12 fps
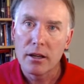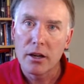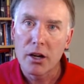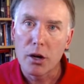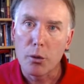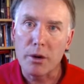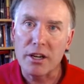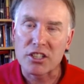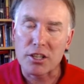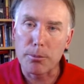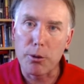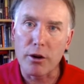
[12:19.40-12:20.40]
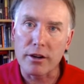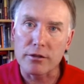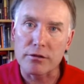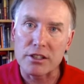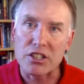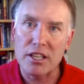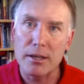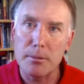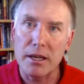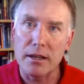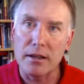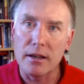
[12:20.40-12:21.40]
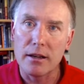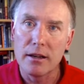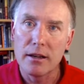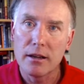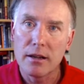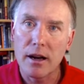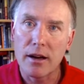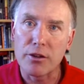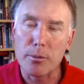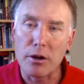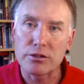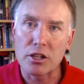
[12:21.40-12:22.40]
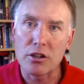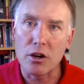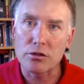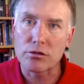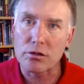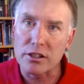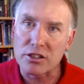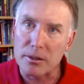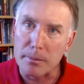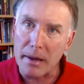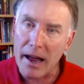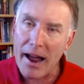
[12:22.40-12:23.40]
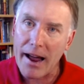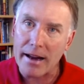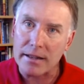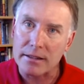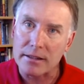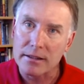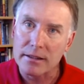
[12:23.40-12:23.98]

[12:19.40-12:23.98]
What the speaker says: We support rescindment of the Multiculturalism Act.